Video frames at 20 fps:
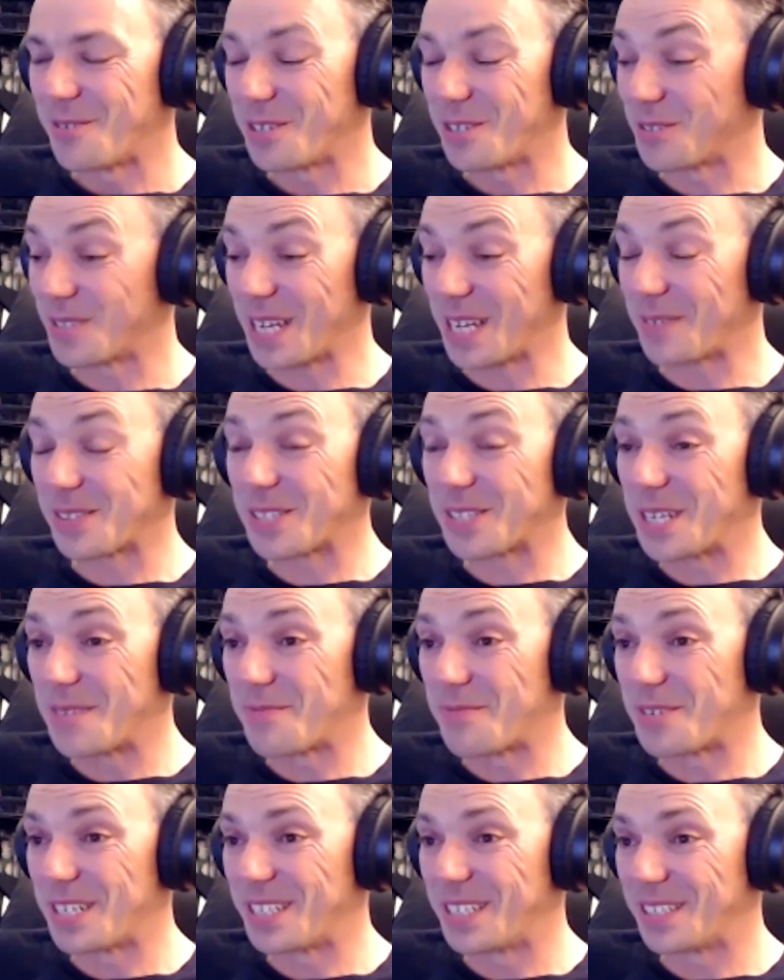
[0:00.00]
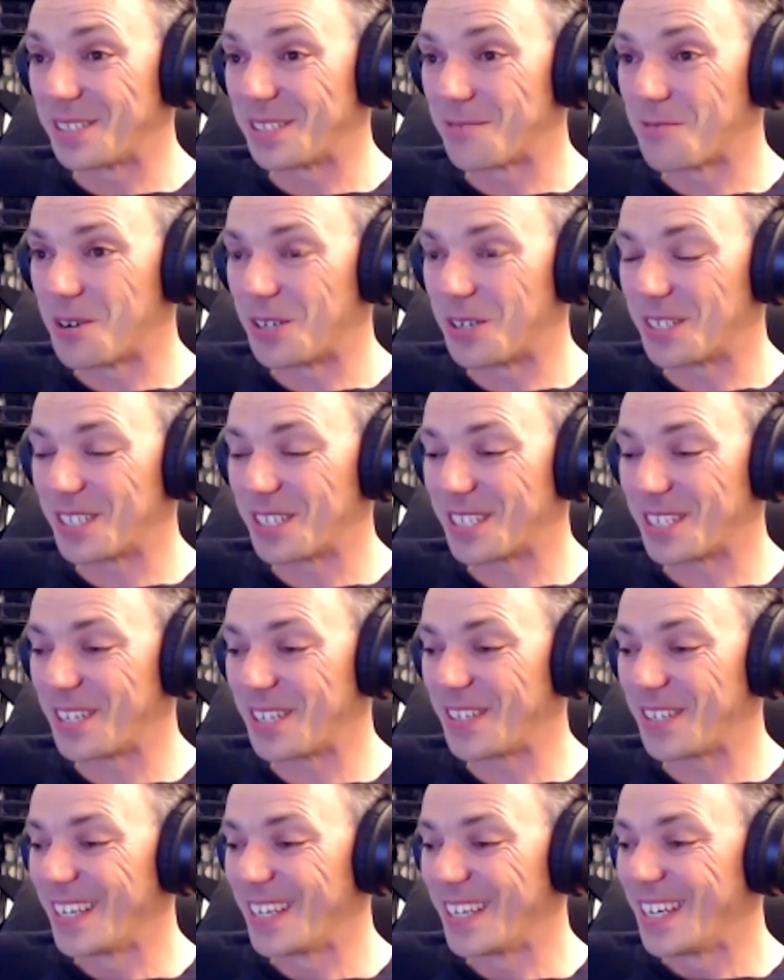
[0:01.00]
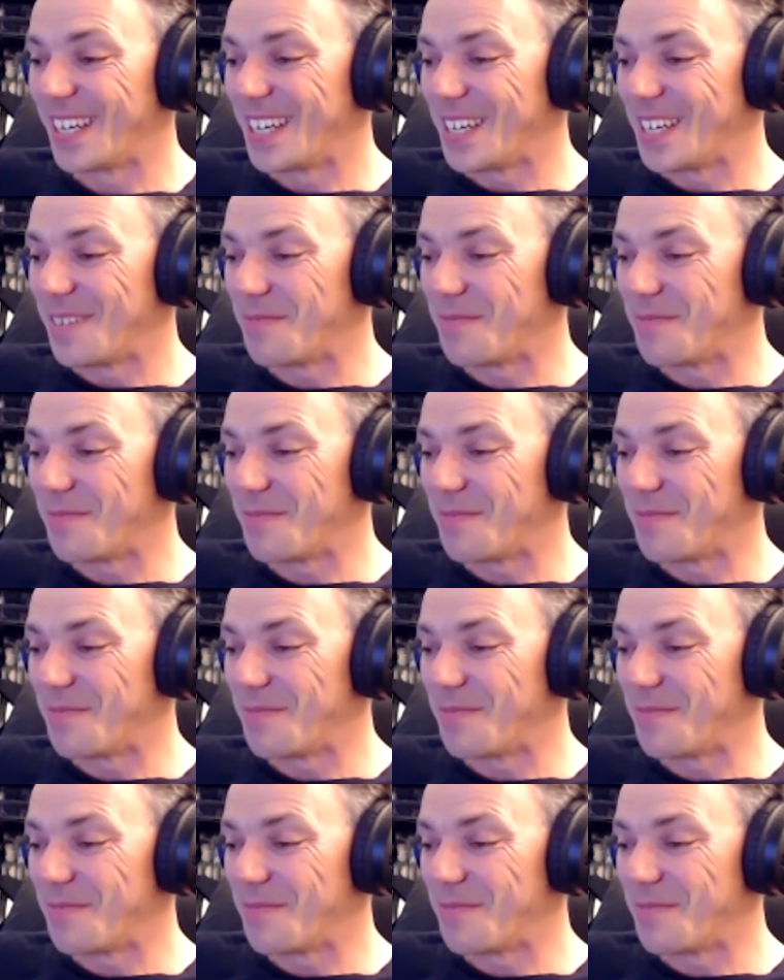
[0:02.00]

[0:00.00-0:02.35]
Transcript: which was absolutely brilliant to watch. So yeah.